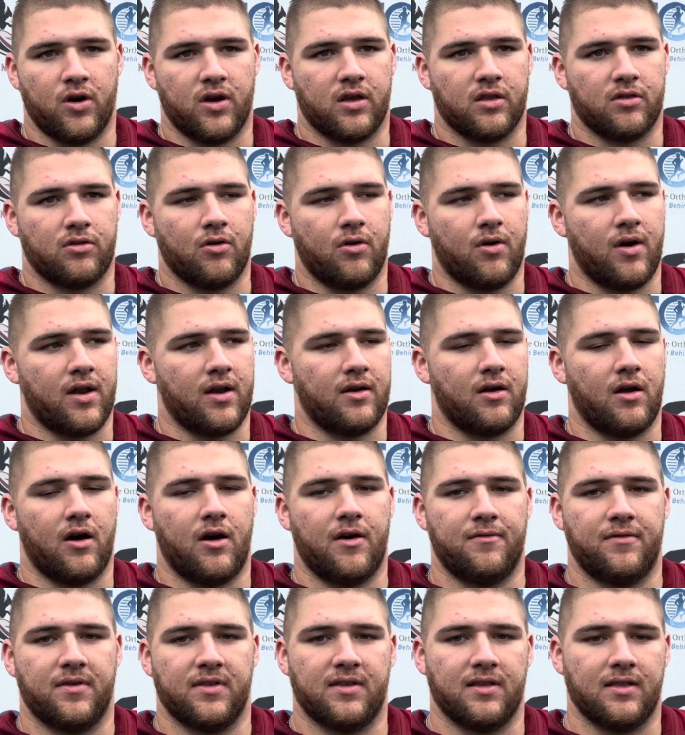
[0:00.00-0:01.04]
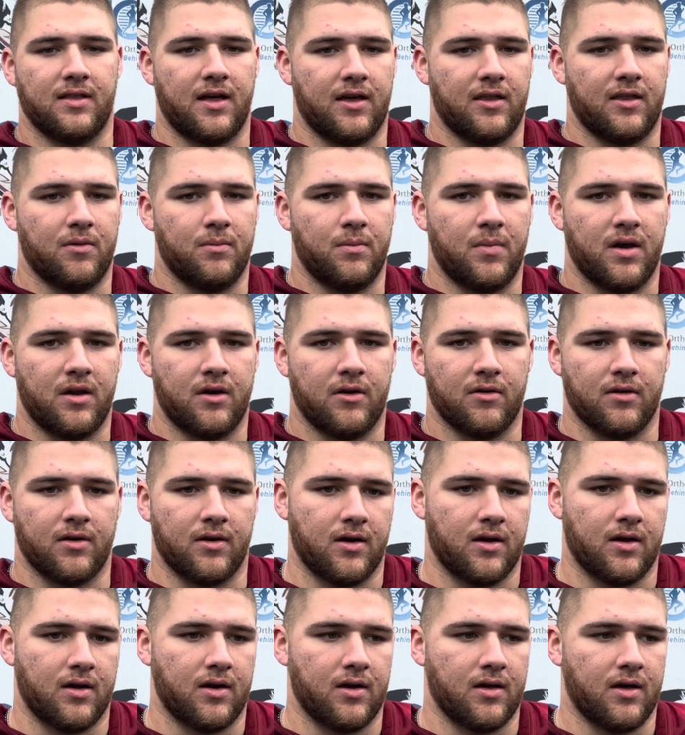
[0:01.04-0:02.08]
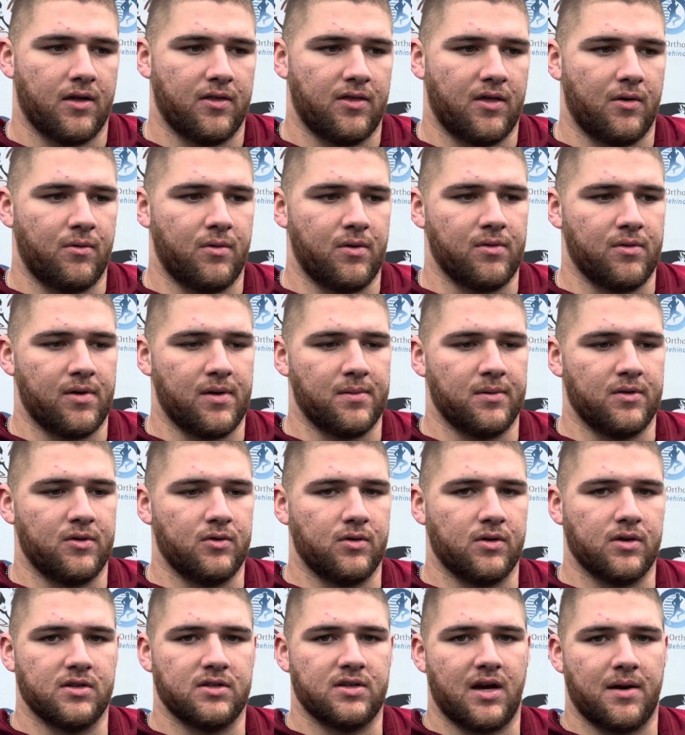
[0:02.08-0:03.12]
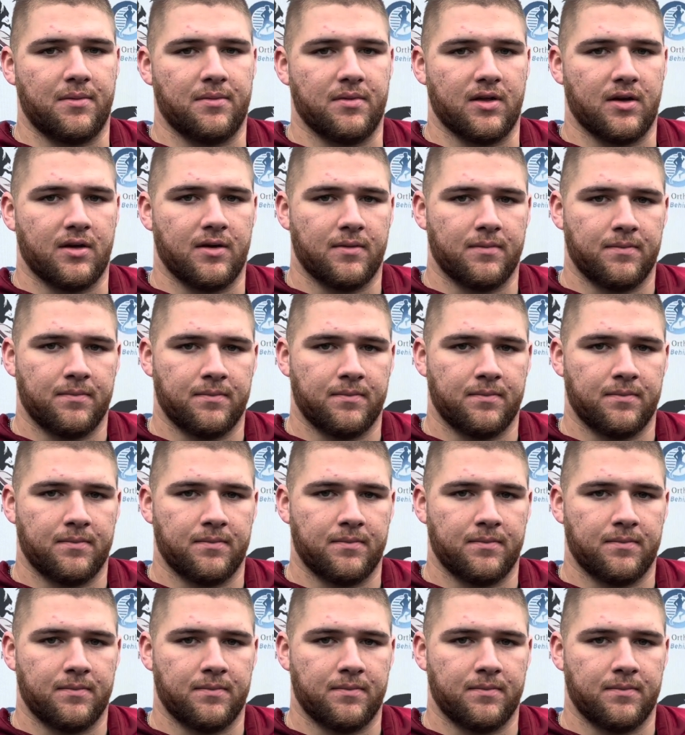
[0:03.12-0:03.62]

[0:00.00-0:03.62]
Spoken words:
can throw out of the offensive line, the better. And I thought we were able to do a good job of that.